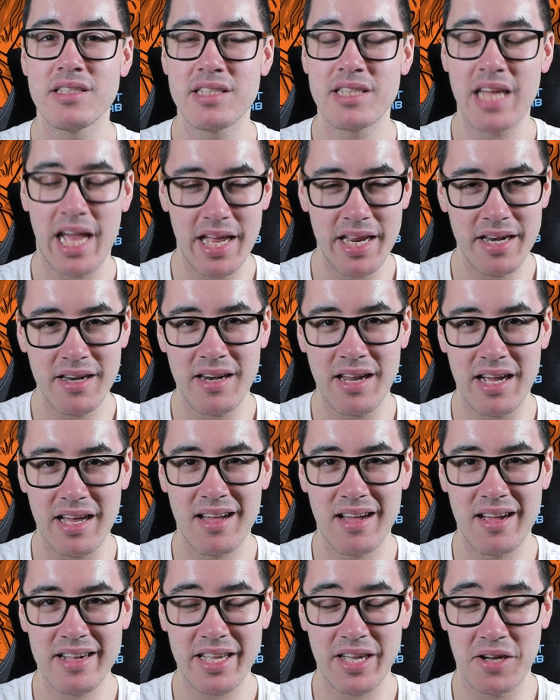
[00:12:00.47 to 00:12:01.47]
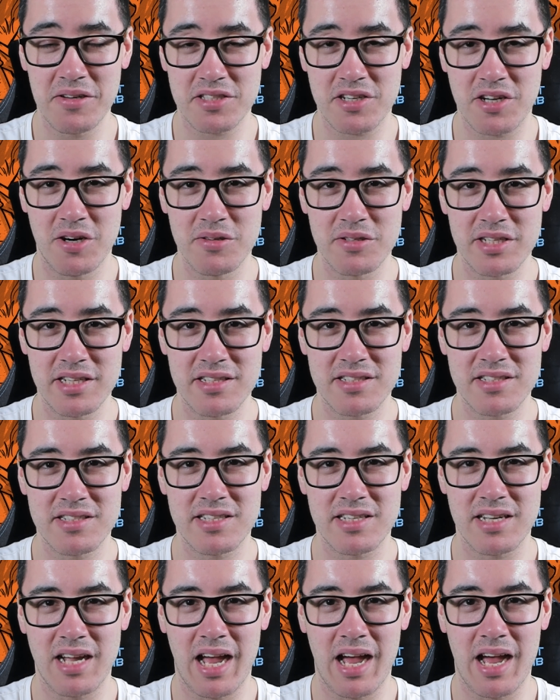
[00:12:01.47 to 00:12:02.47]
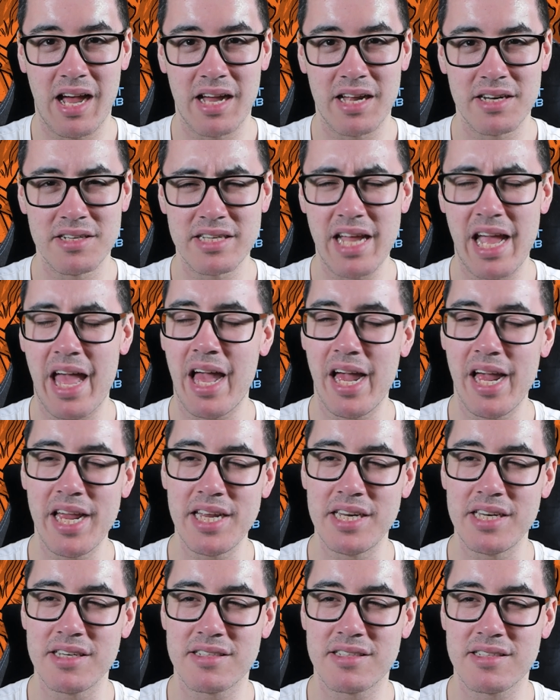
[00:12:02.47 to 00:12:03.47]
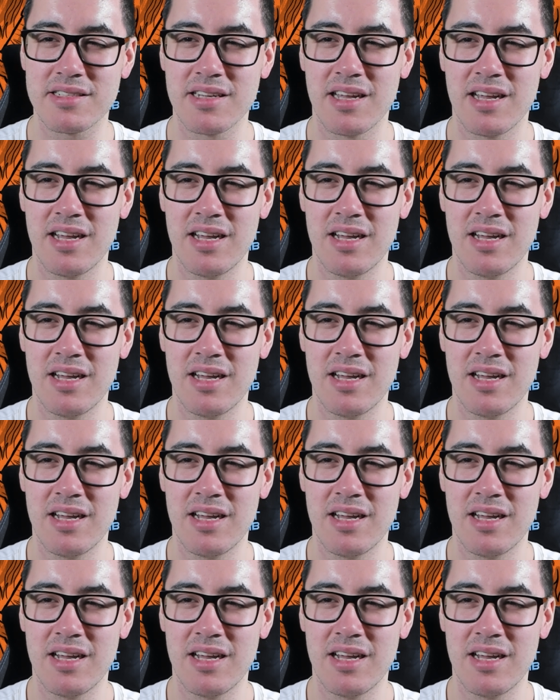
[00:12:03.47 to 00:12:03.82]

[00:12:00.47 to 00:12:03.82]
10 Chaos Cultists, and 8